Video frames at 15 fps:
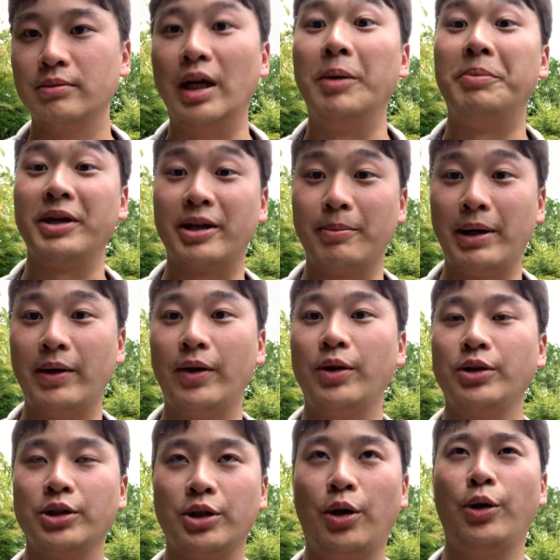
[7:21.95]
a big amount
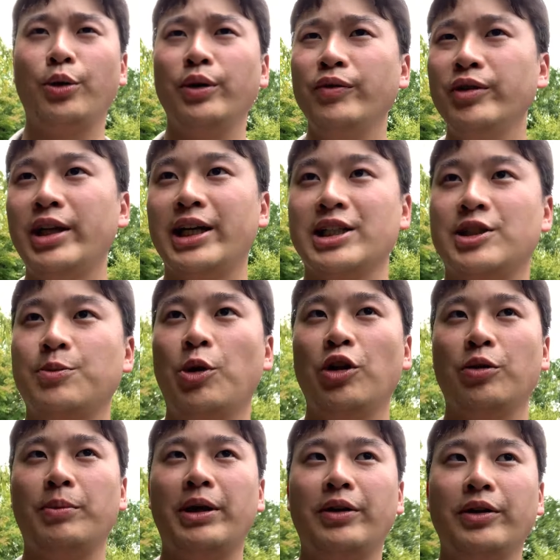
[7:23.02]
on your card, or even like a small
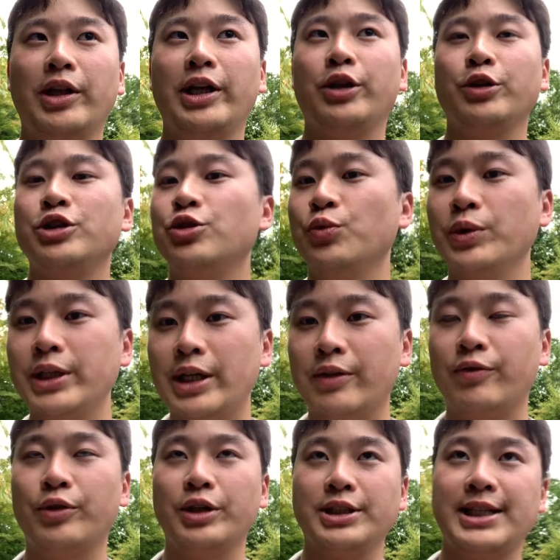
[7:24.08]
amount, like your Suica,
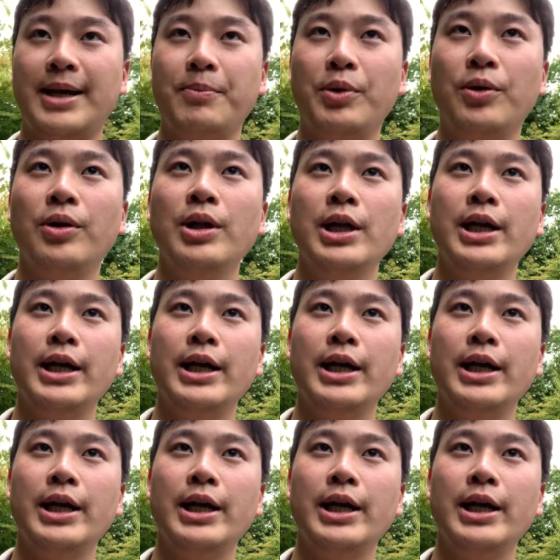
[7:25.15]
for example,